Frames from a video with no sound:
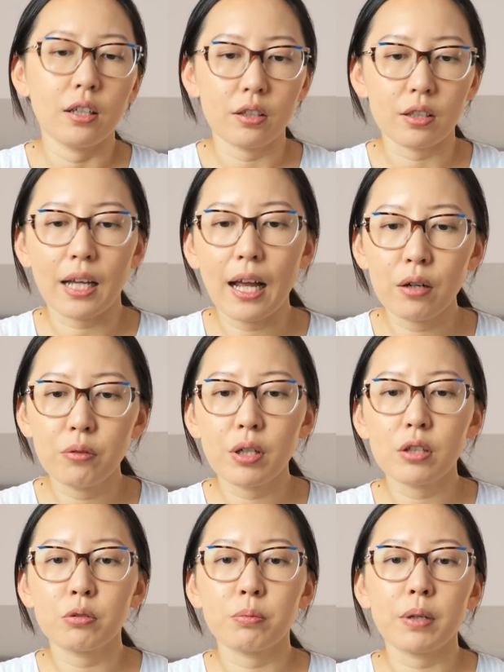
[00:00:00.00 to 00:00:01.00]
the
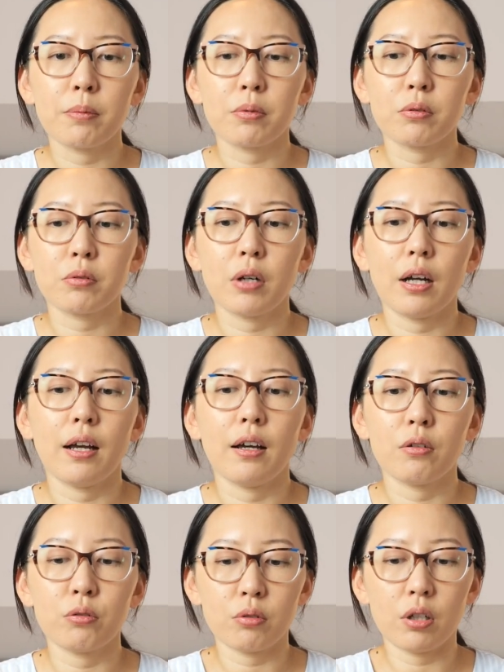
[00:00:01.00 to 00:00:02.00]
gallery to be able to
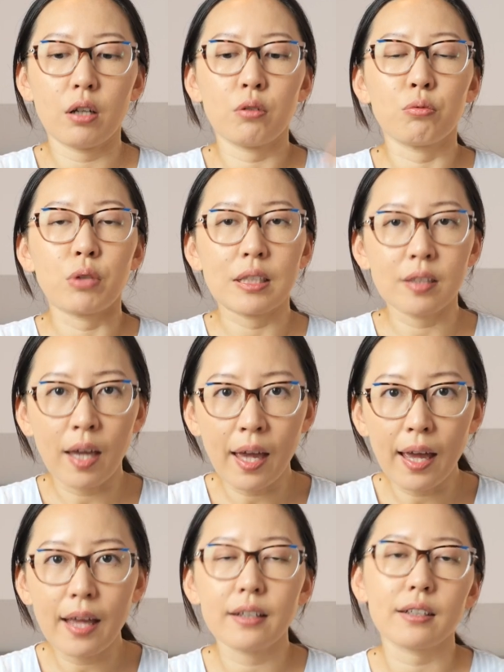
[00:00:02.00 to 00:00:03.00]

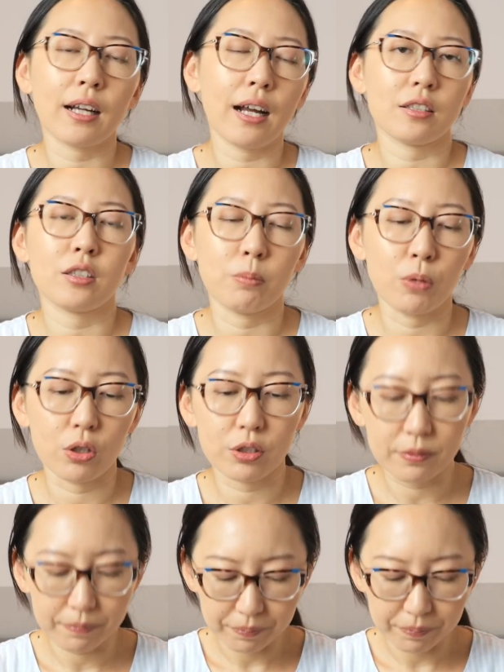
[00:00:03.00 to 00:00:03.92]
retain customers.